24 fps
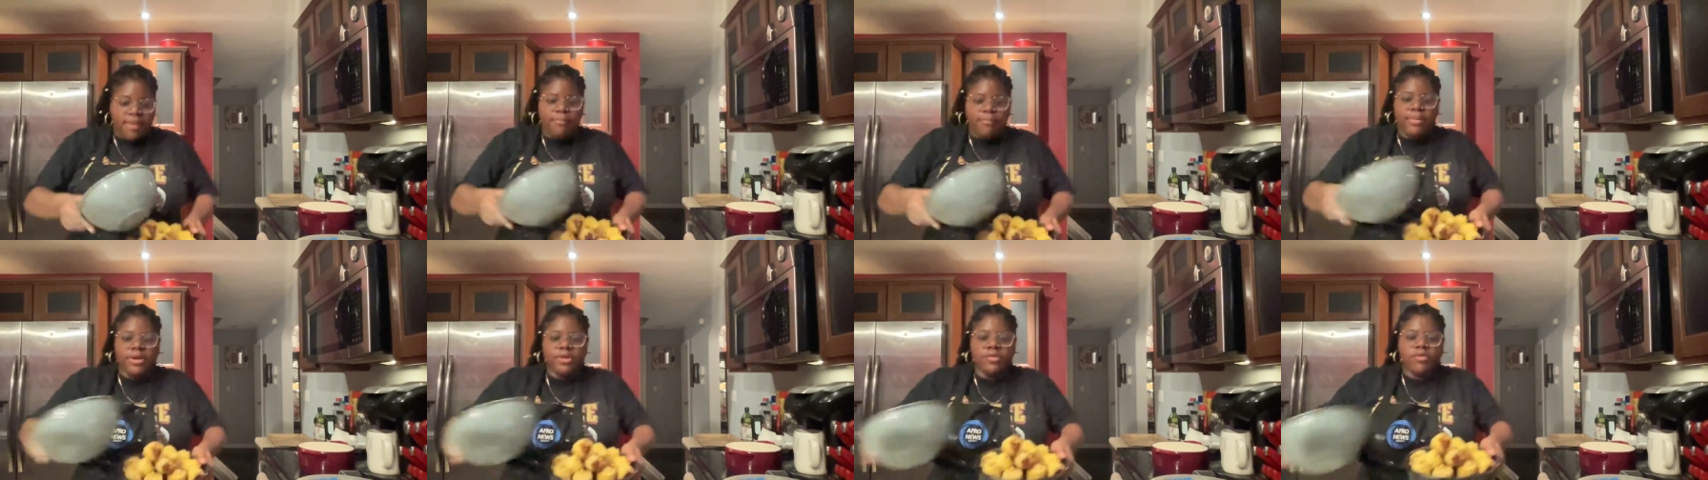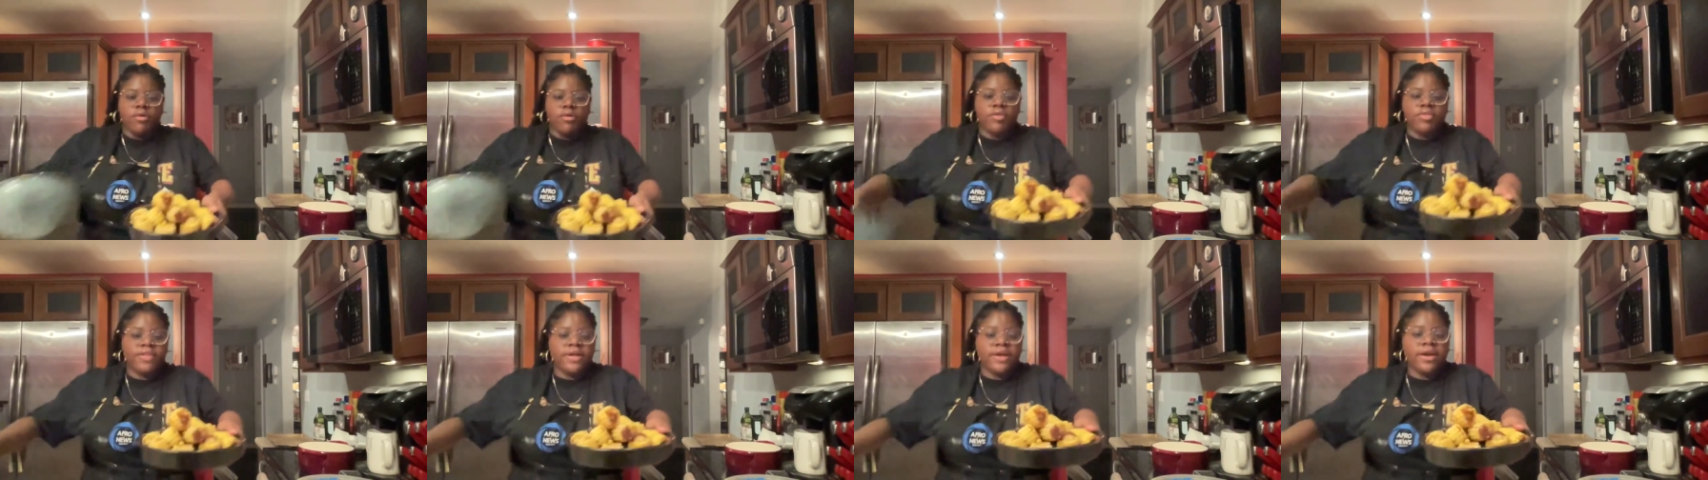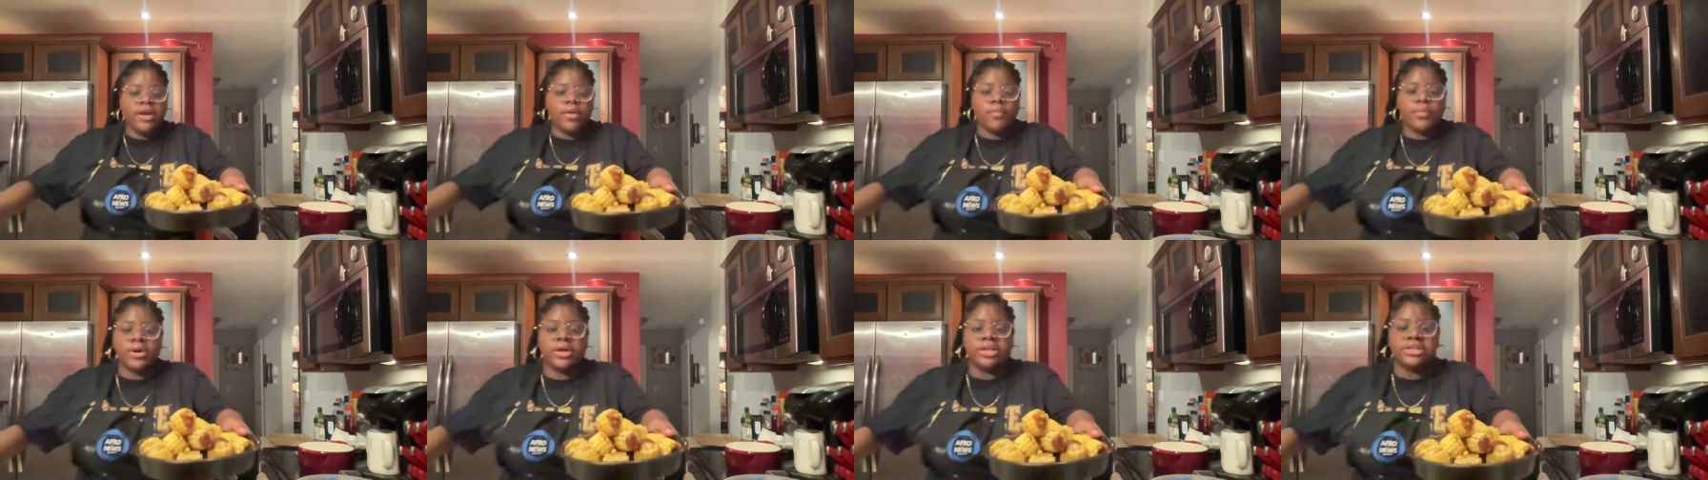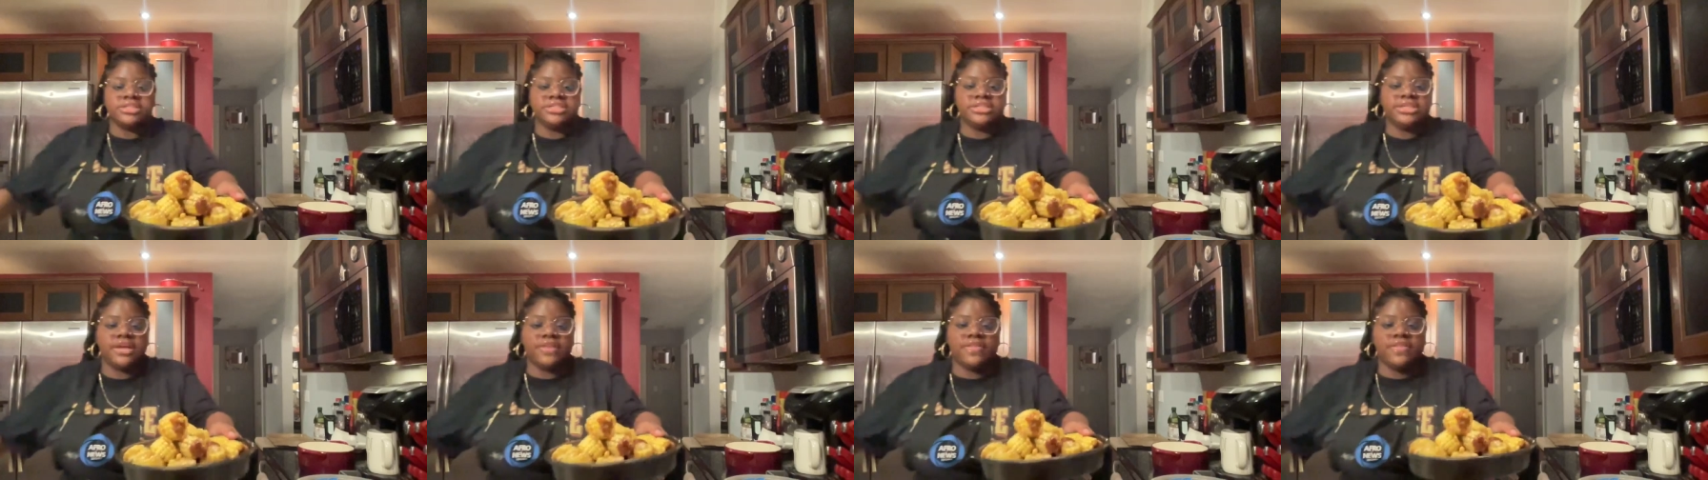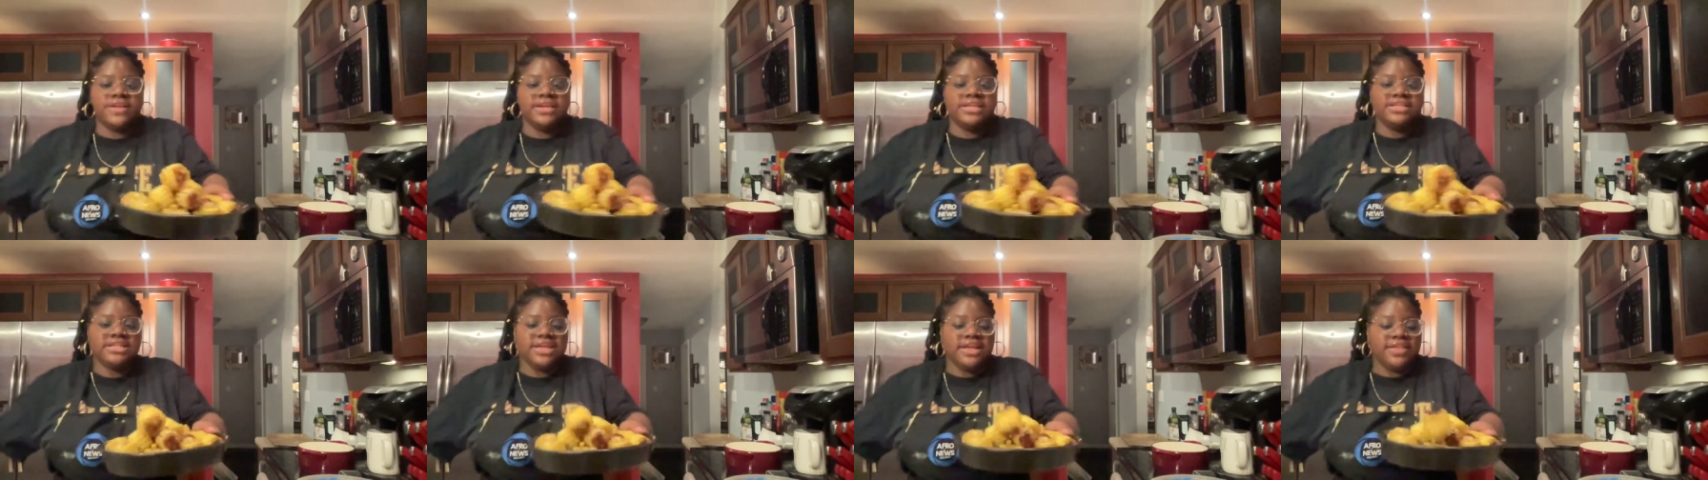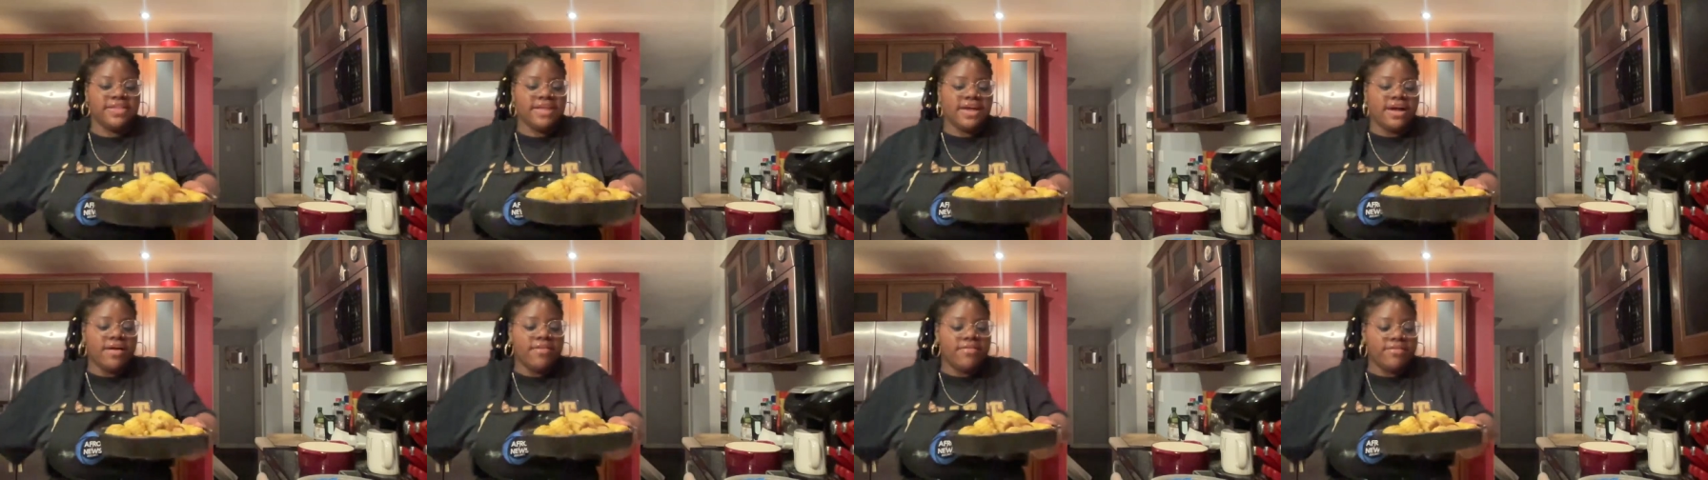butter on there, and we're going to stick these in
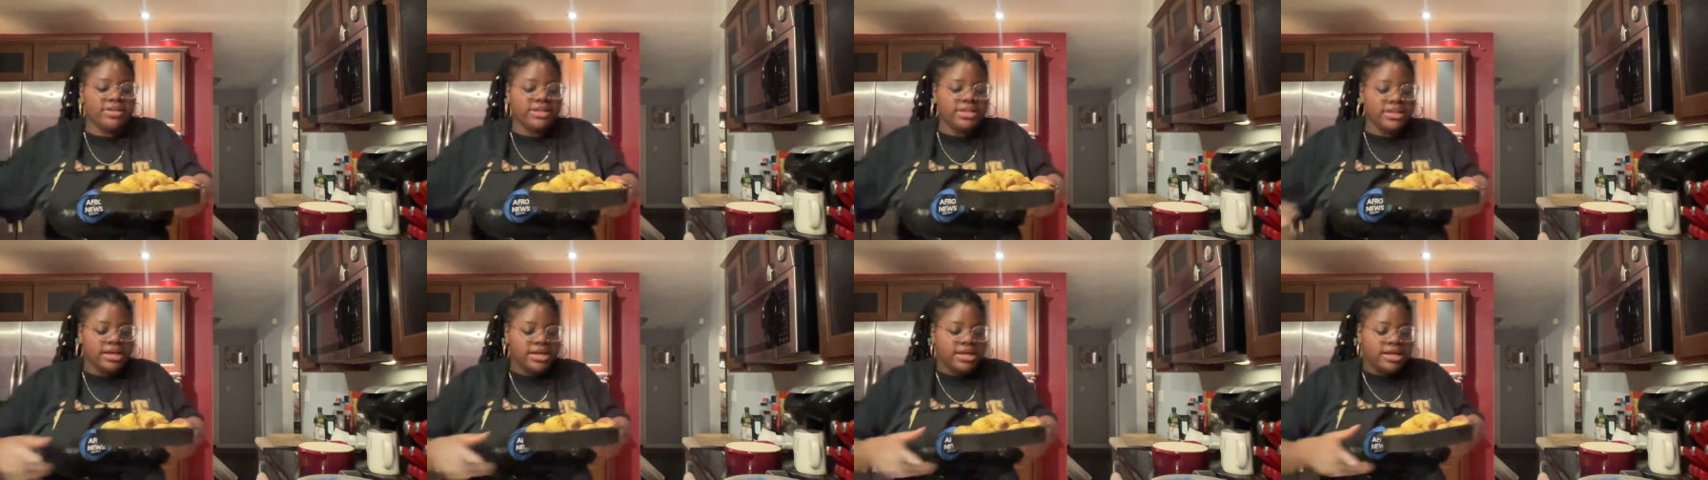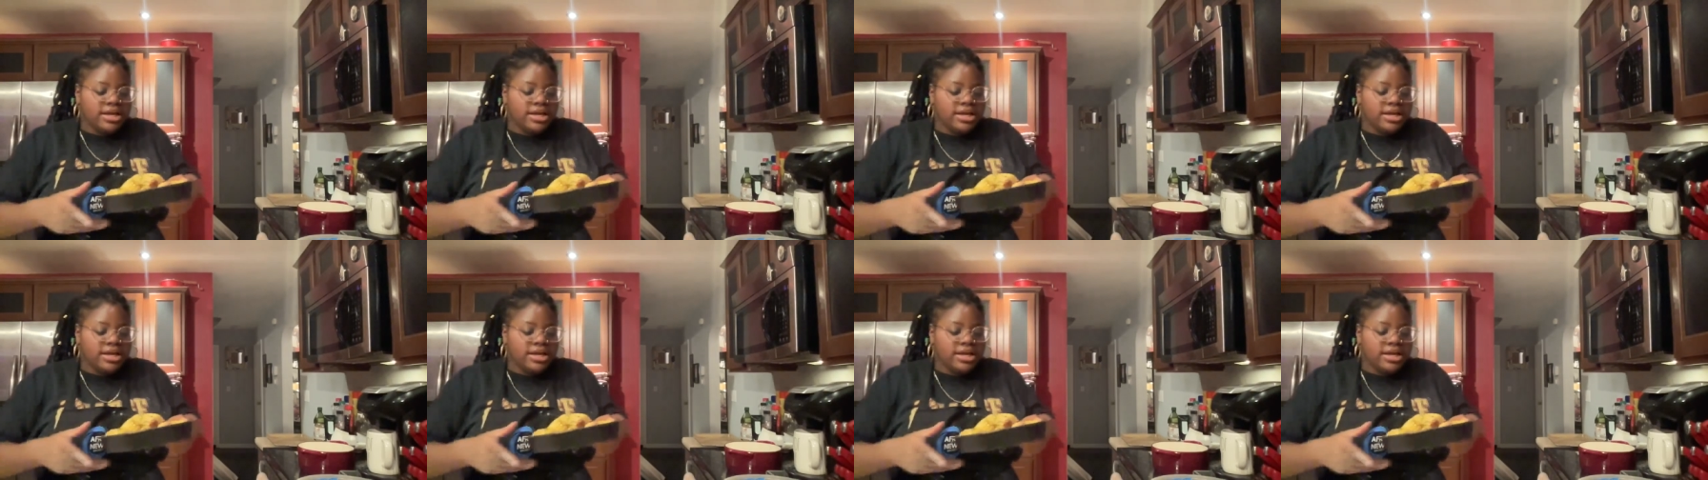the oven